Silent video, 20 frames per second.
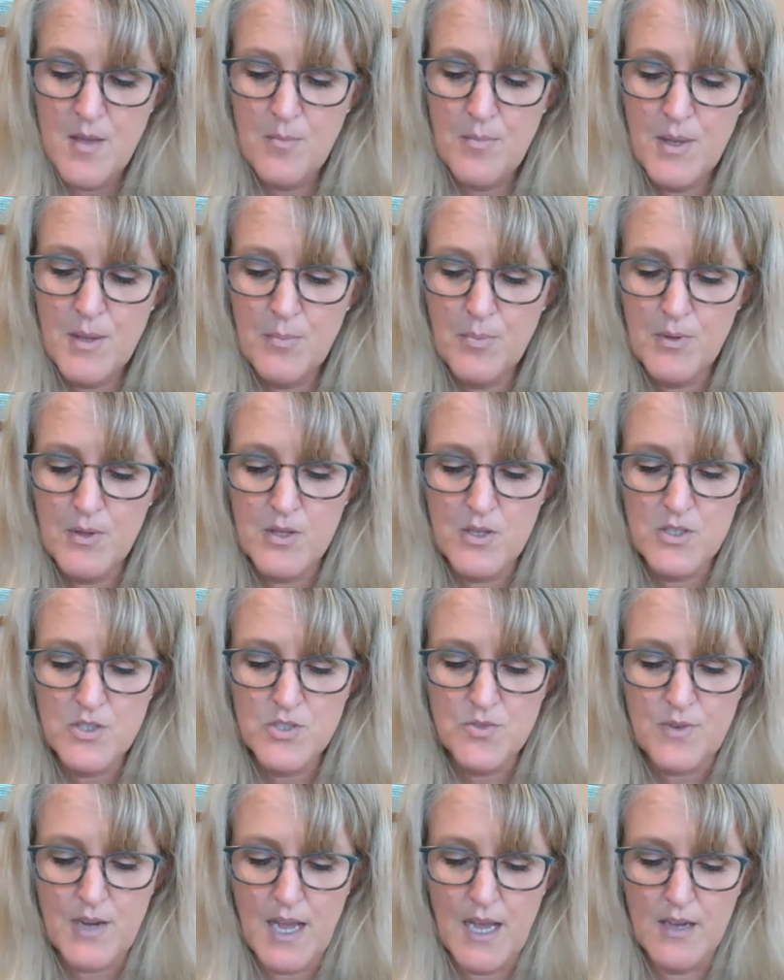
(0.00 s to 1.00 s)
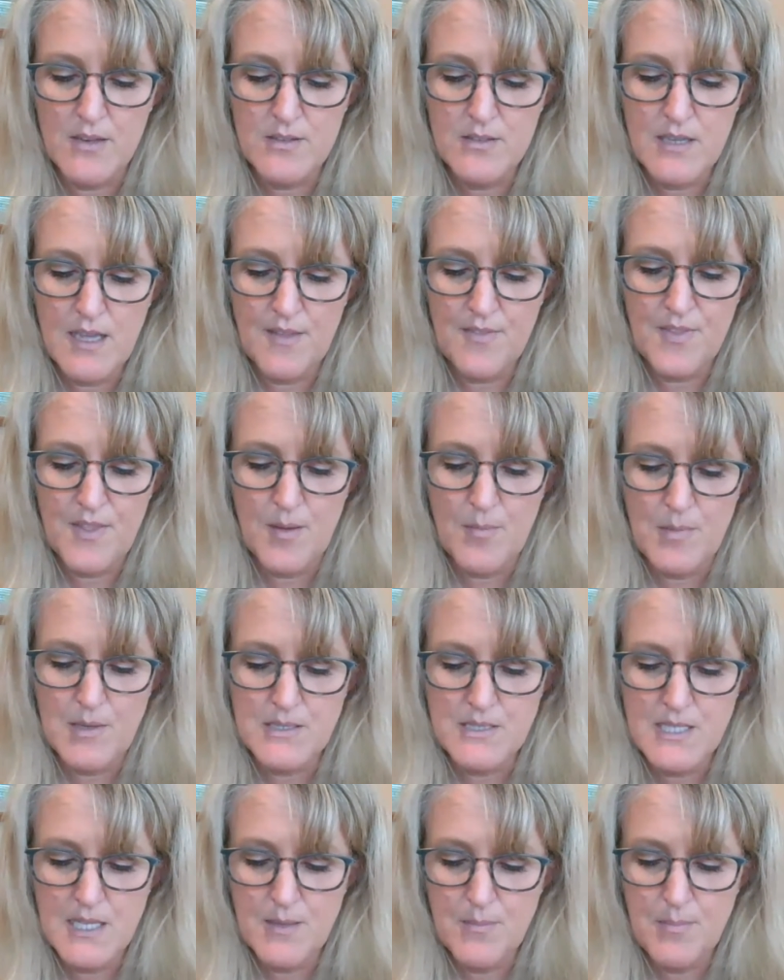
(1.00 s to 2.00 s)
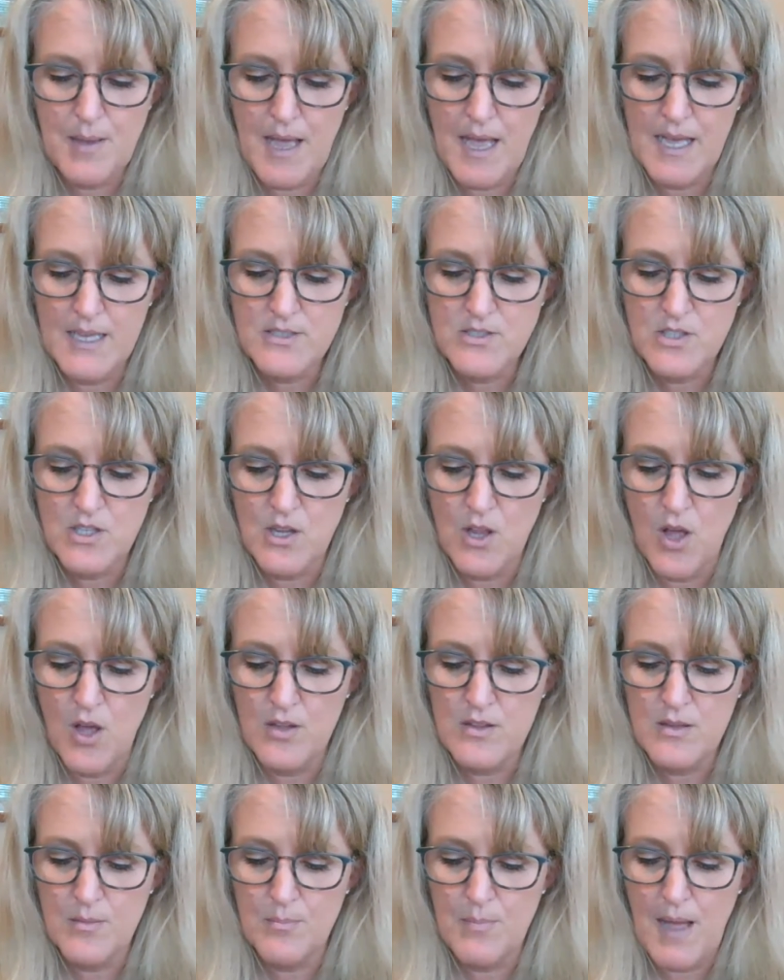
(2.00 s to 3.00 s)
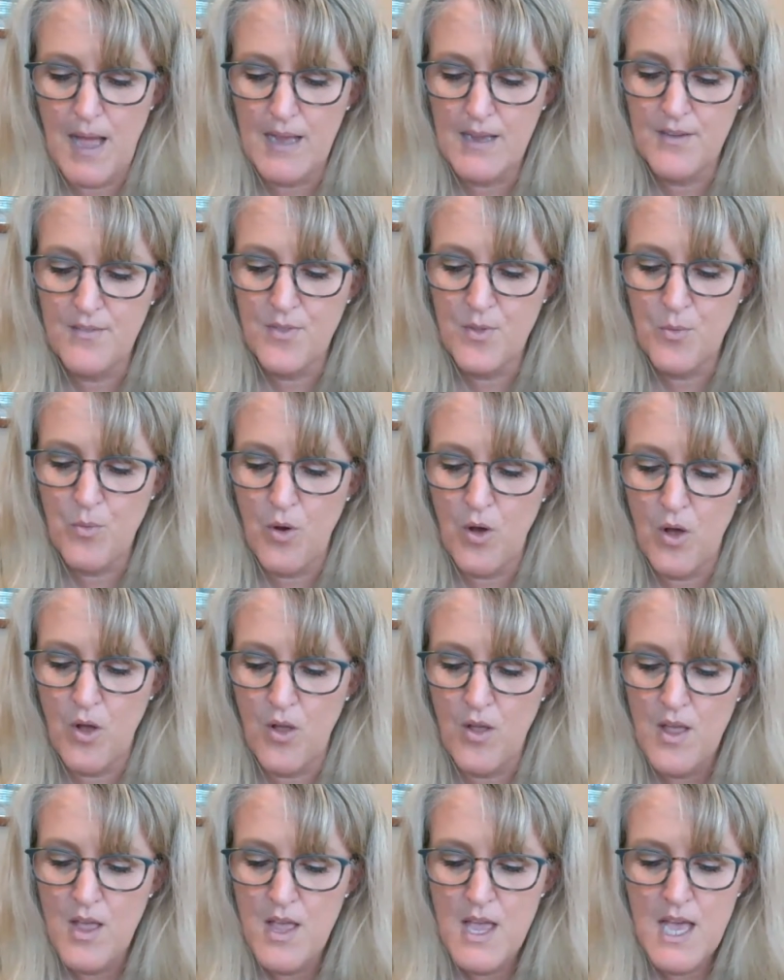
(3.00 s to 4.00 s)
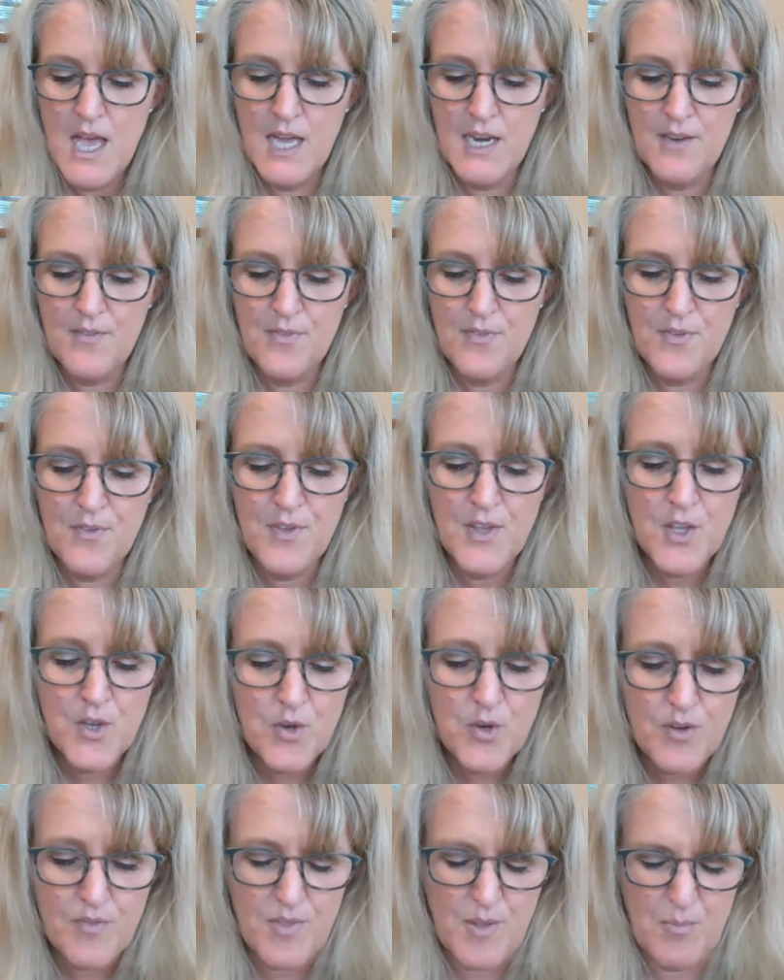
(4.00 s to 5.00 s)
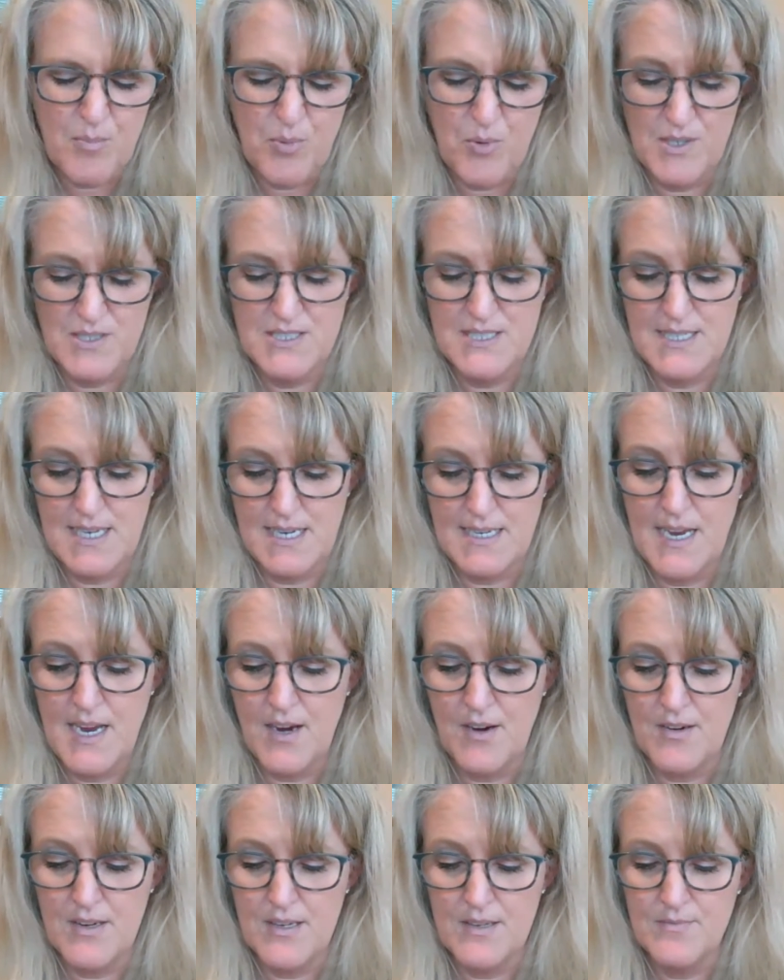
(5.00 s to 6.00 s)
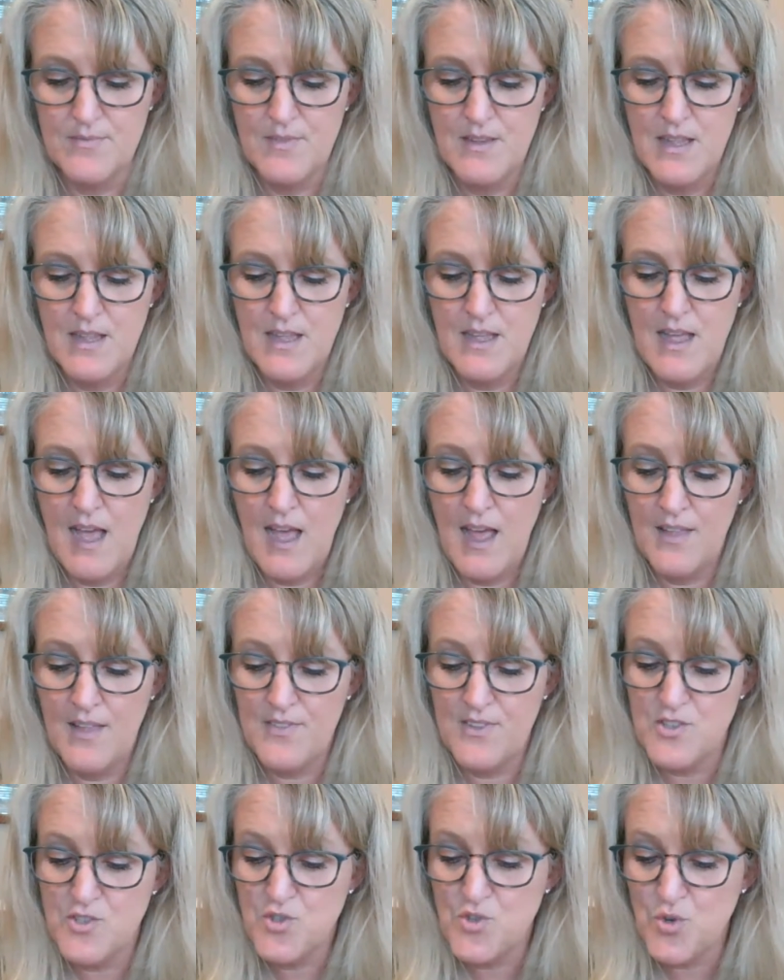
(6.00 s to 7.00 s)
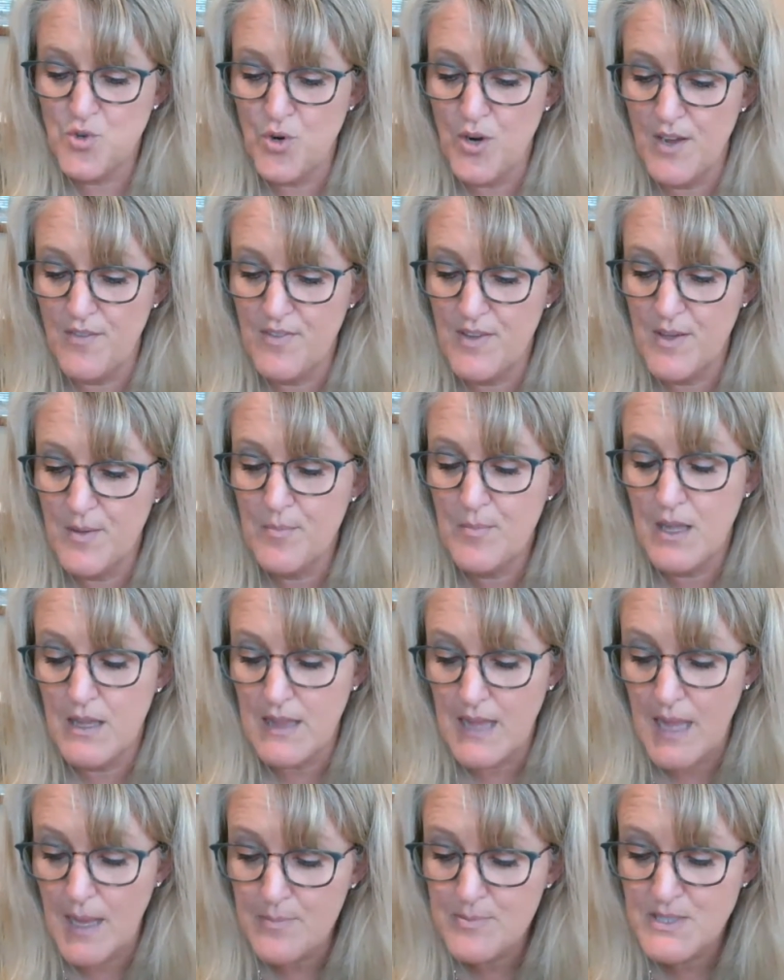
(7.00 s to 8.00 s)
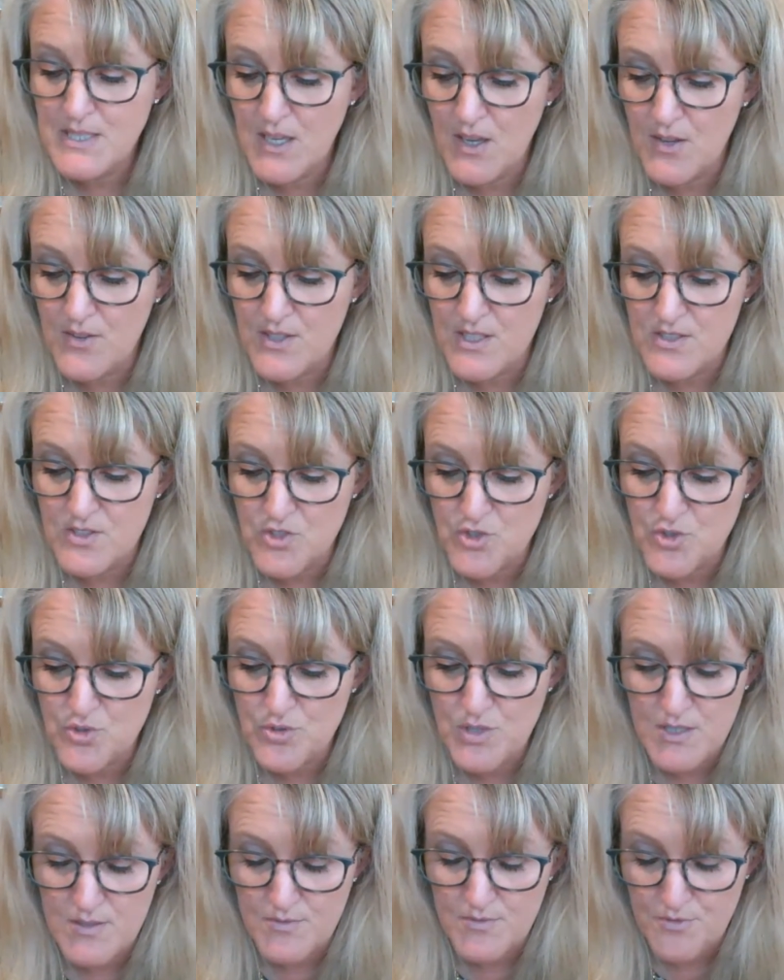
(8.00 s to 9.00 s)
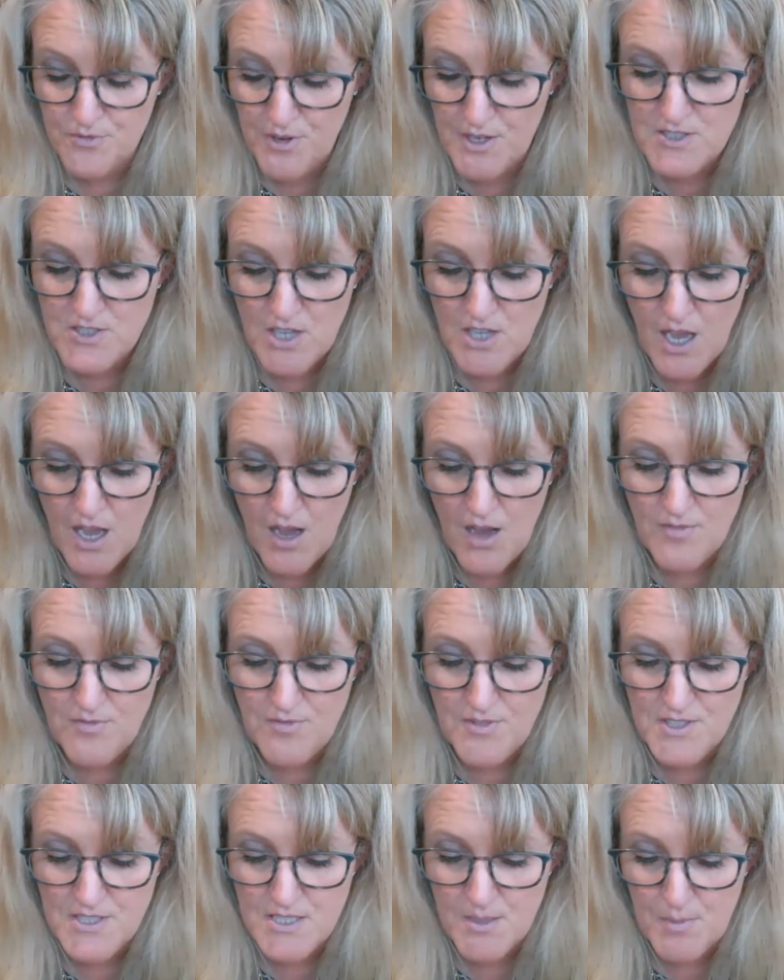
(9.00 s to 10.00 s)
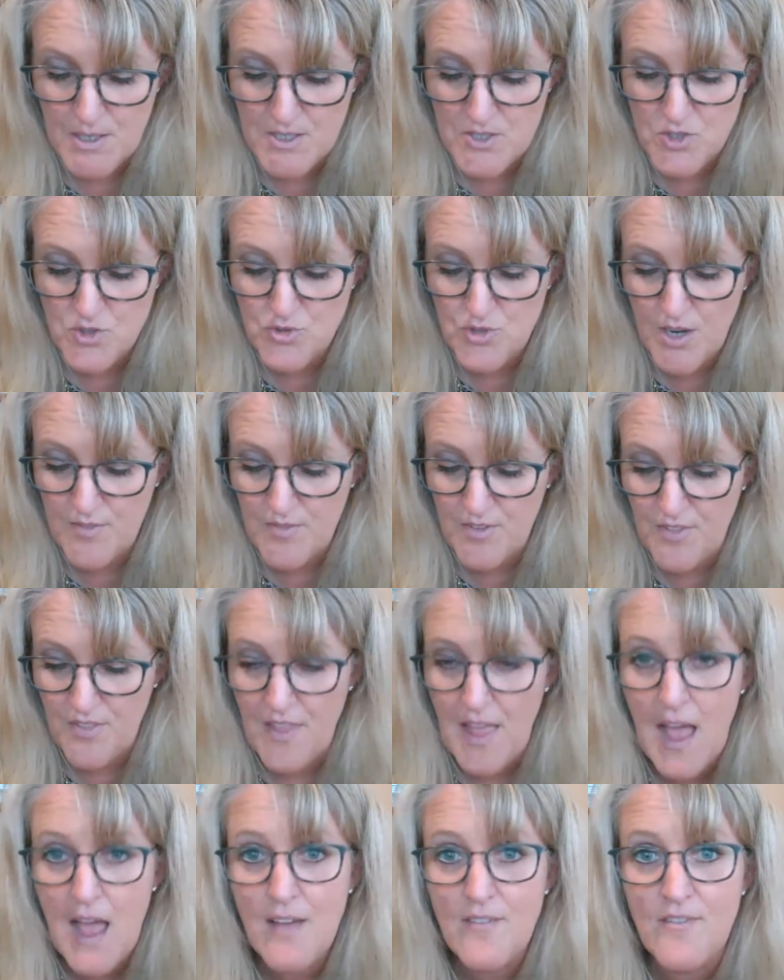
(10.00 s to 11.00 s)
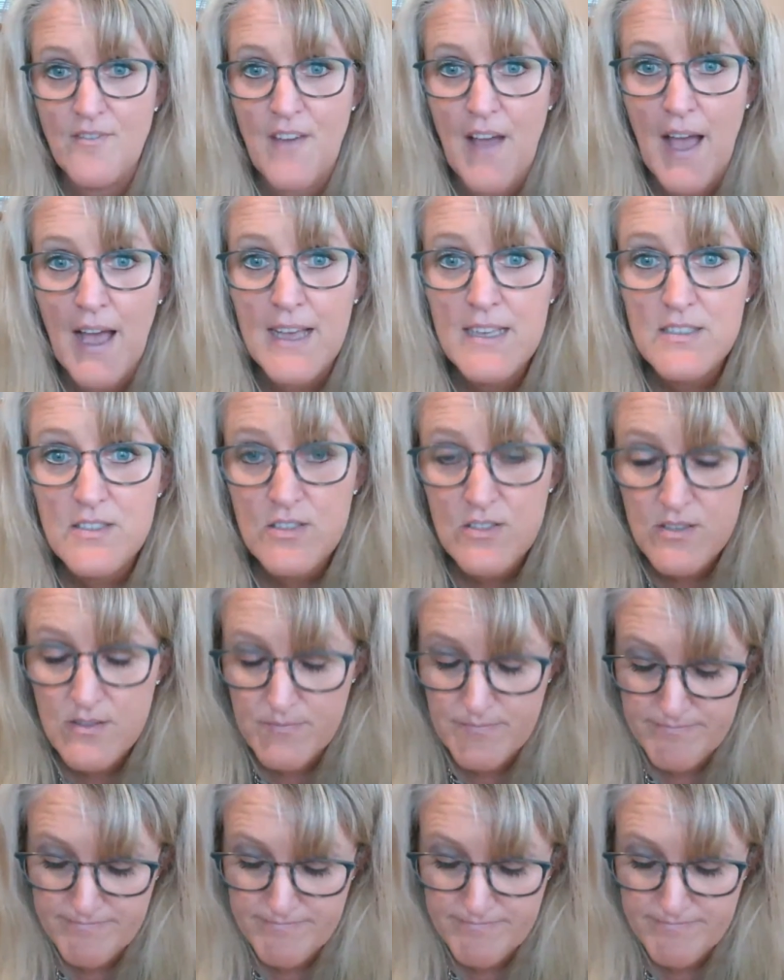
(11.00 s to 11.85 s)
People looked around at them as they passed along the back of the wall, and a few of them pointed at Harry. Had the story of him collapsing on the in front of the Dementor traveled that fast?